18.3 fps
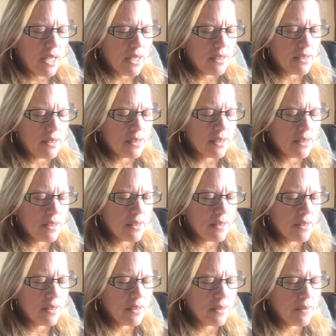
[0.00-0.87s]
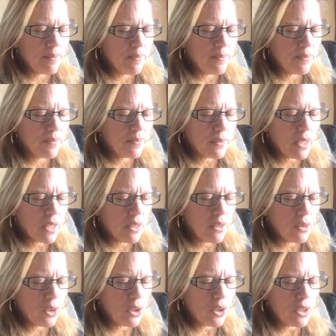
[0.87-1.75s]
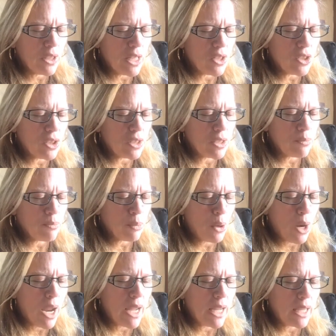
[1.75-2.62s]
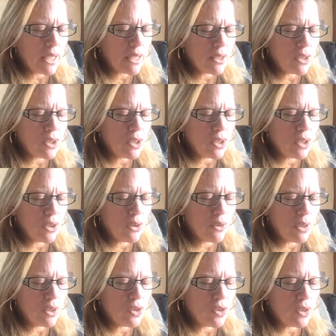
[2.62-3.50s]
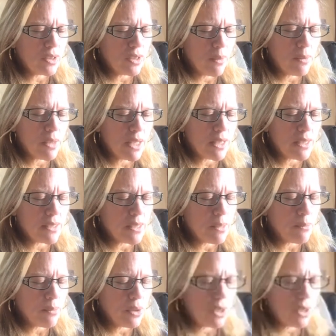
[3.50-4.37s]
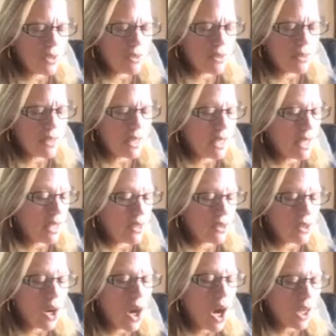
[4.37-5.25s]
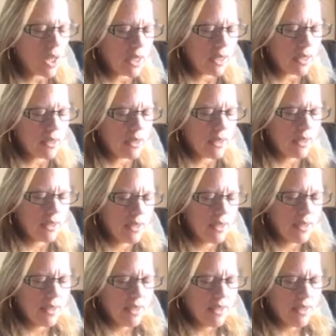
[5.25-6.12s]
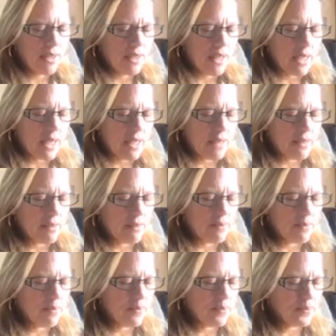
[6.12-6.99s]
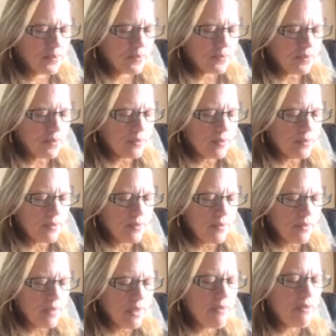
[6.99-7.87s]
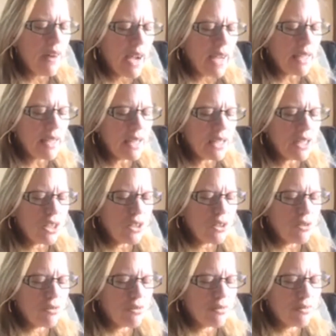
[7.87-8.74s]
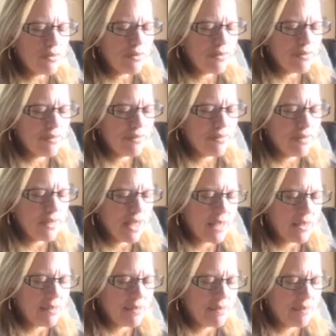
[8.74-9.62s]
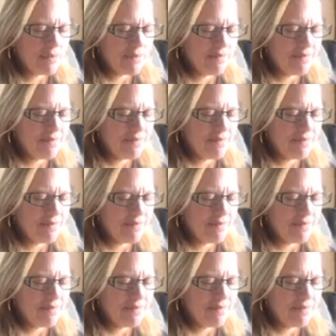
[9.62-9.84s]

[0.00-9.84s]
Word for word: and learn that just praying to you is just something as simple as sitting and talking and finding you and